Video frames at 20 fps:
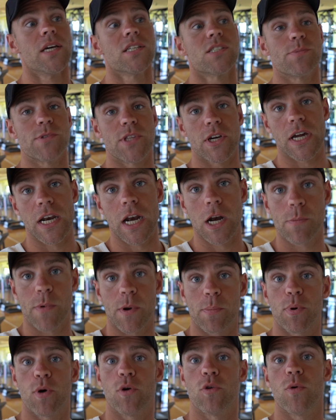So we're doing a little
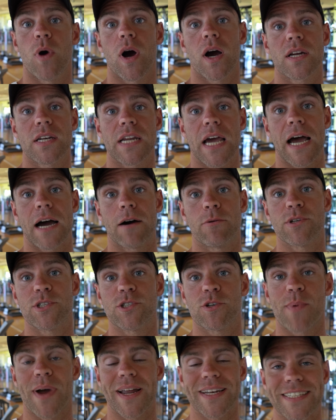bit of pull work now, which
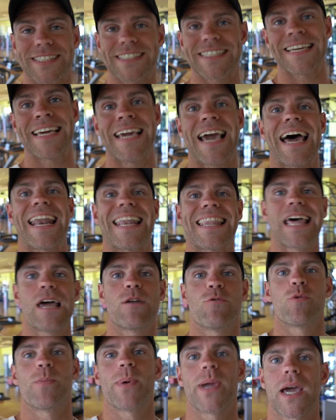you're about to see, and
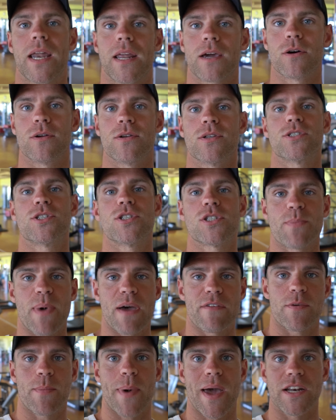then we'll be getting on to some
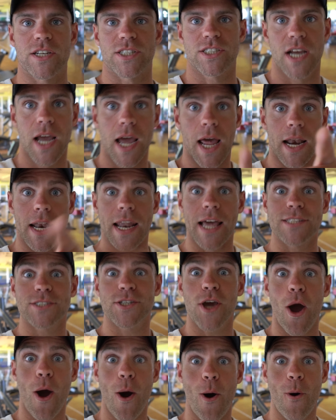heavy bench. Let's
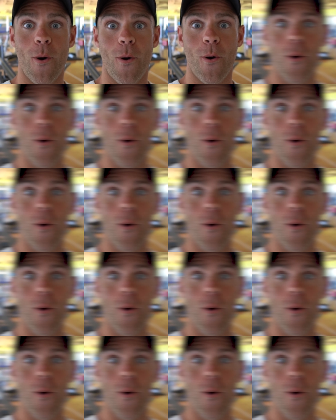go.